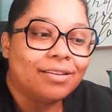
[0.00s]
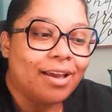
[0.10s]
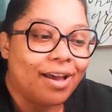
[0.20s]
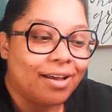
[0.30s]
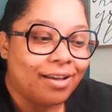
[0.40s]

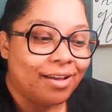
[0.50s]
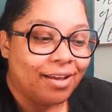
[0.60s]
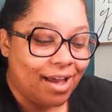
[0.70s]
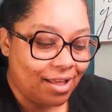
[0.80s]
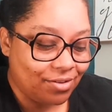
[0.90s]
Yeah.
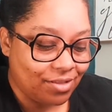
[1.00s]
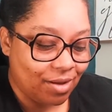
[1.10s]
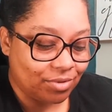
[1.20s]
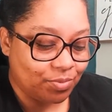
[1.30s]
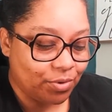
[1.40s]
I thought
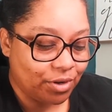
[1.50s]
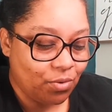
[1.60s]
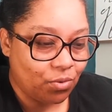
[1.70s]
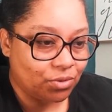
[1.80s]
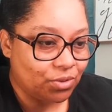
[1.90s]
that was pretty
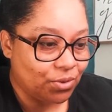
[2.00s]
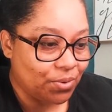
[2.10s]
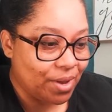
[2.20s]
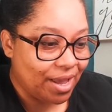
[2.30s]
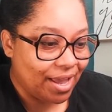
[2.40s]
cool too.